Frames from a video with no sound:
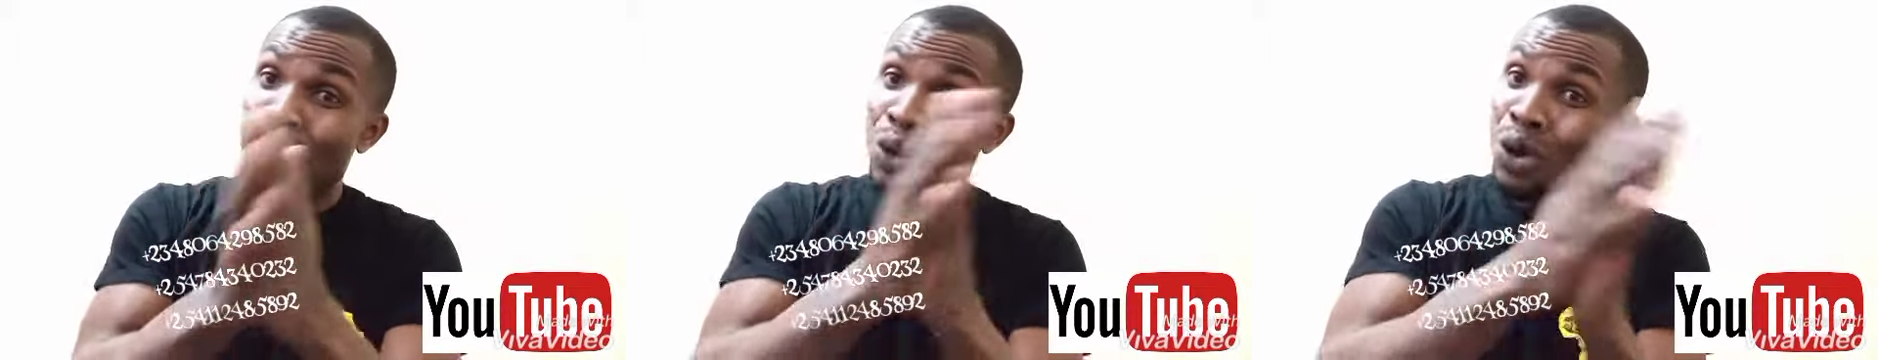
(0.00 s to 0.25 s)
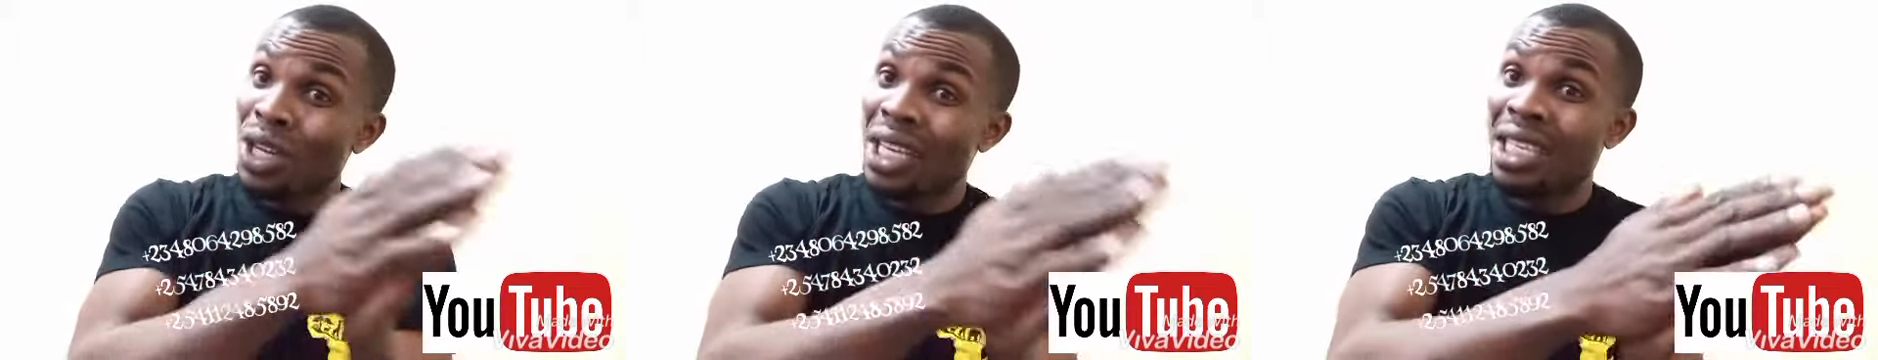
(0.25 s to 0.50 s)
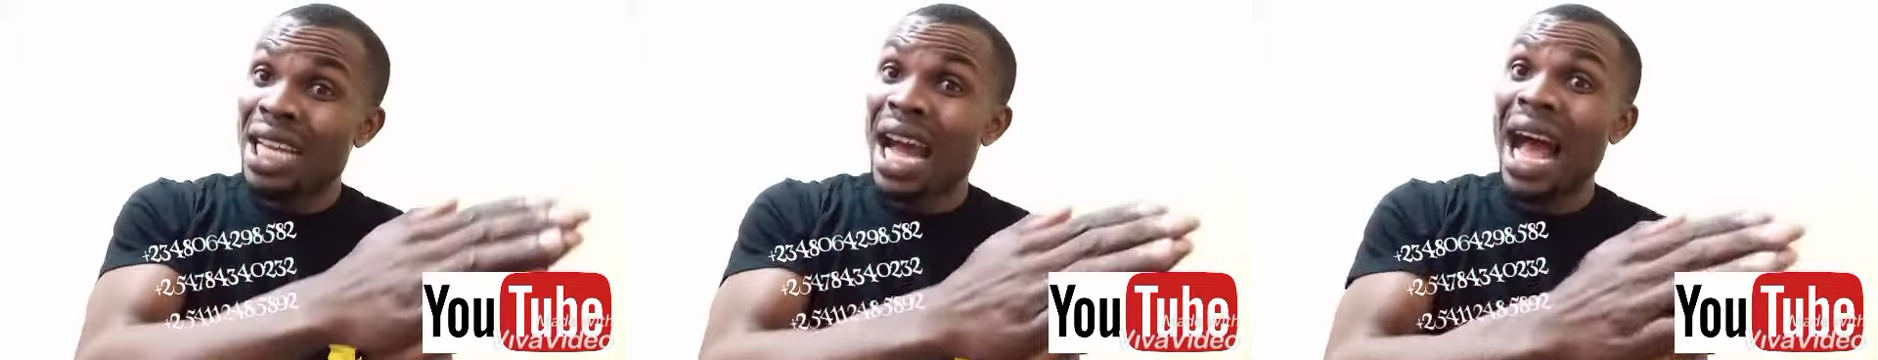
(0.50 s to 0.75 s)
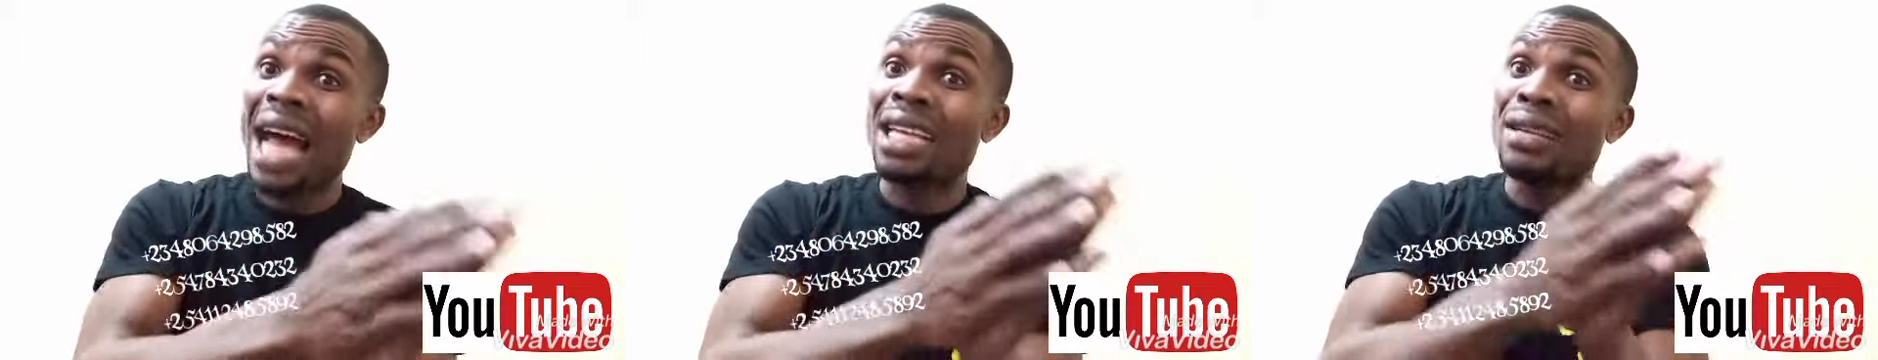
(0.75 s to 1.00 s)
be going
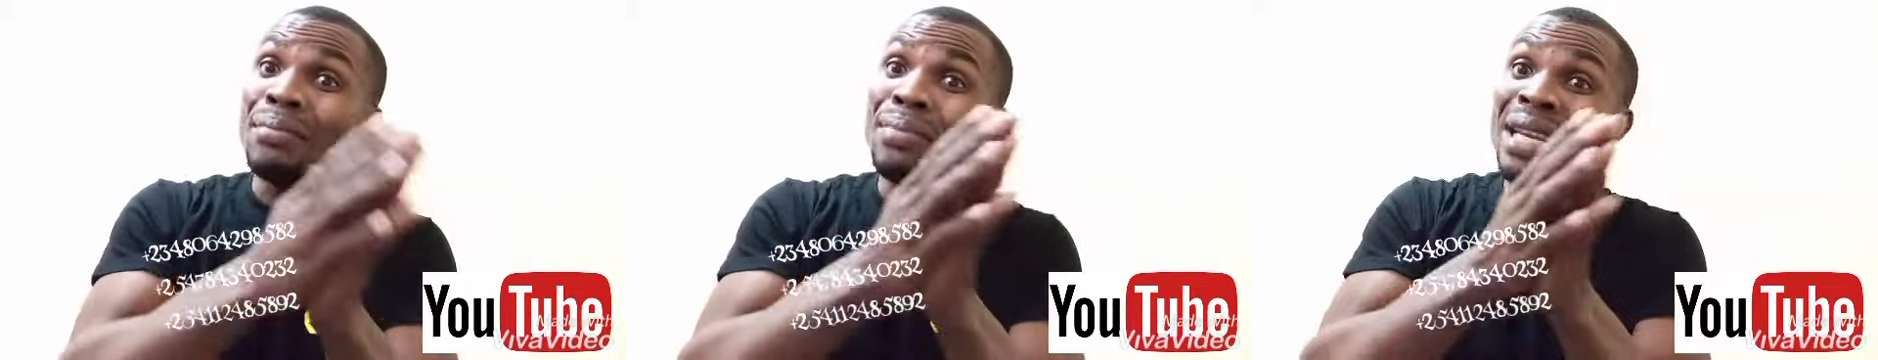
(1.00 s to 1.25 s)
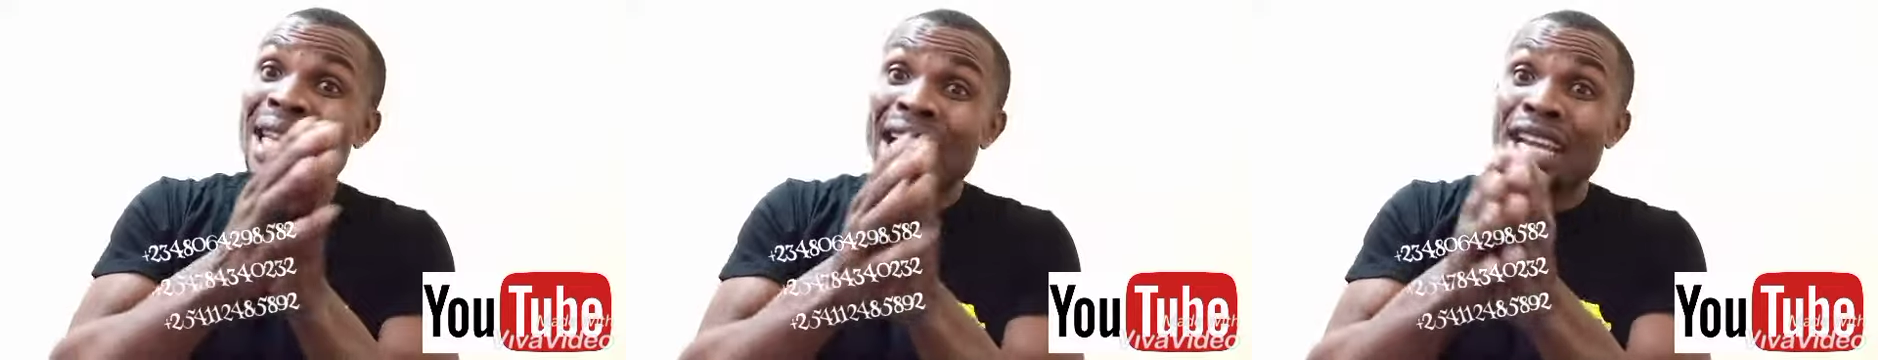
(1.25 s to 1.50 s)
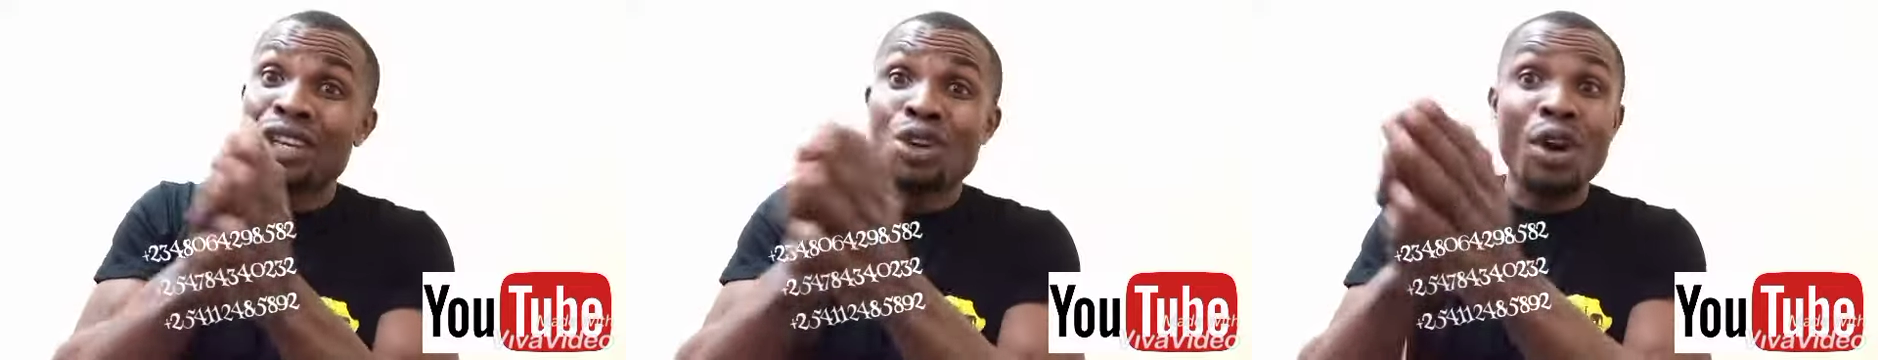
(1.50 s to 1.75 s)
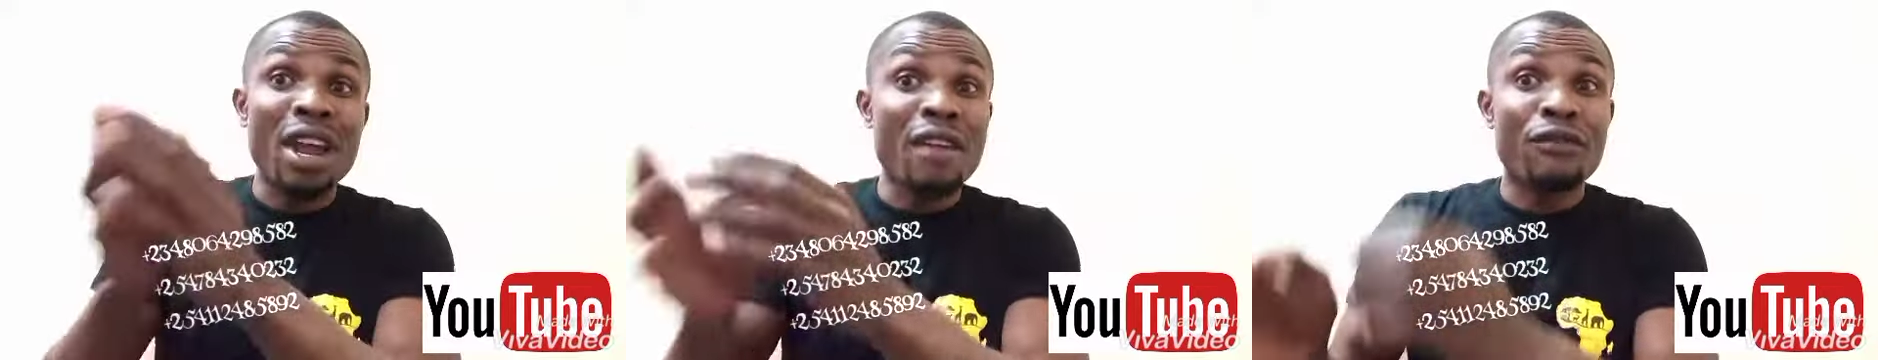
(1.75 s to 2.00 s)
there and be laying
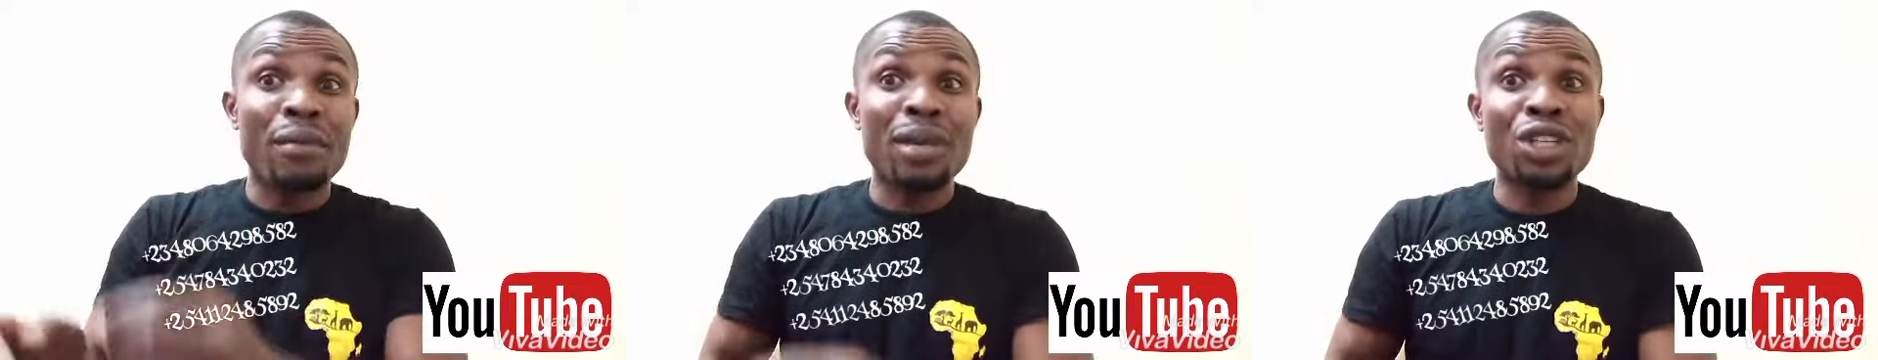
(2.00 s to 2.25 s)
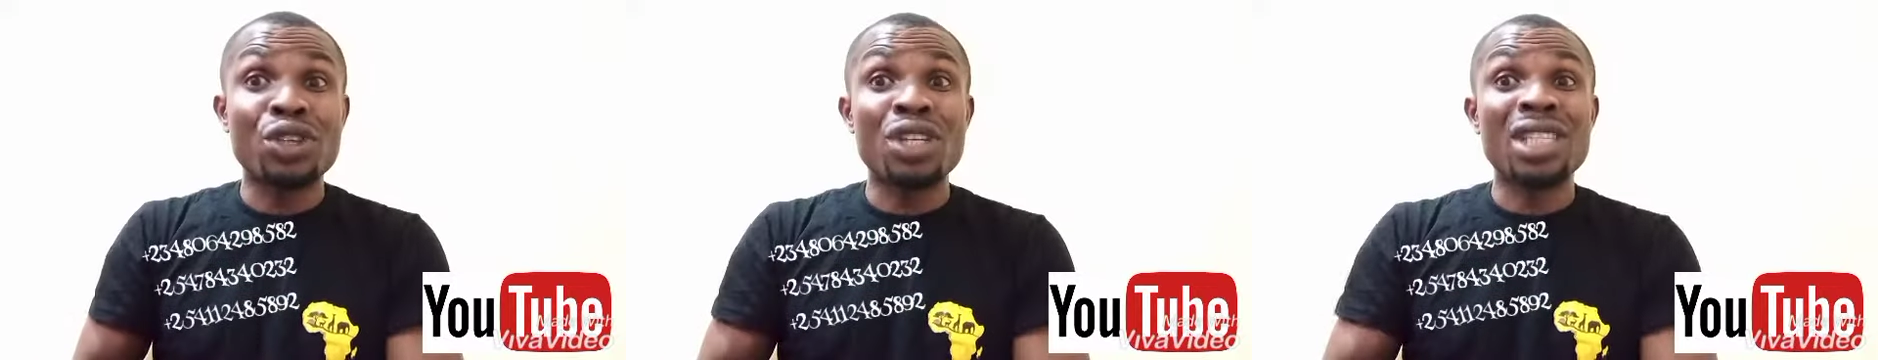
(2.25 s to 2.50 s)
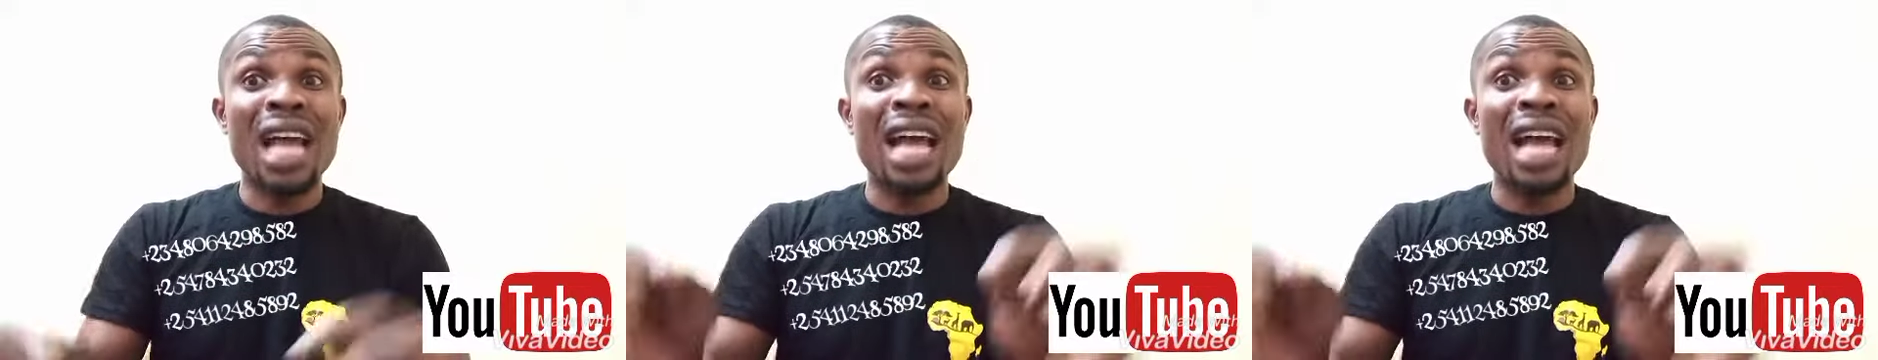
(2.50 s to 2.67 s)
your informations